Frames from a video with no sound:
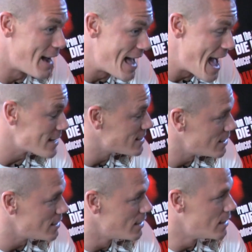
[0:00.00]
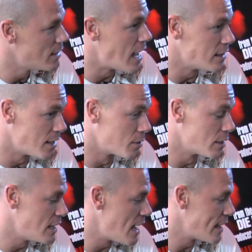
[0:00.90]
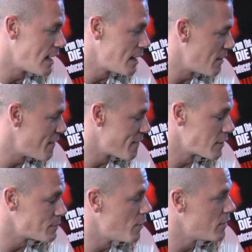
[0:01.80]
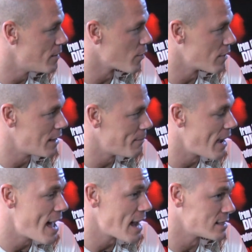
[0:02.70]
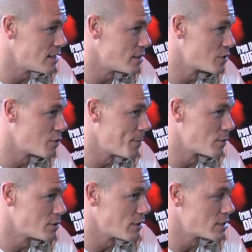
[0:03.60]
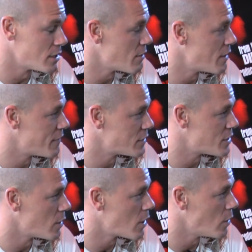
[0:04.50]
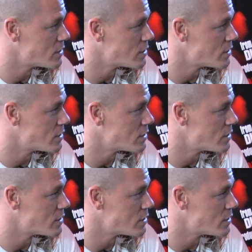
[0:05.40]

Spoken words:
by accident, and literally I got my first movie, The Marine, by accident. The script was originally written for Stone Cold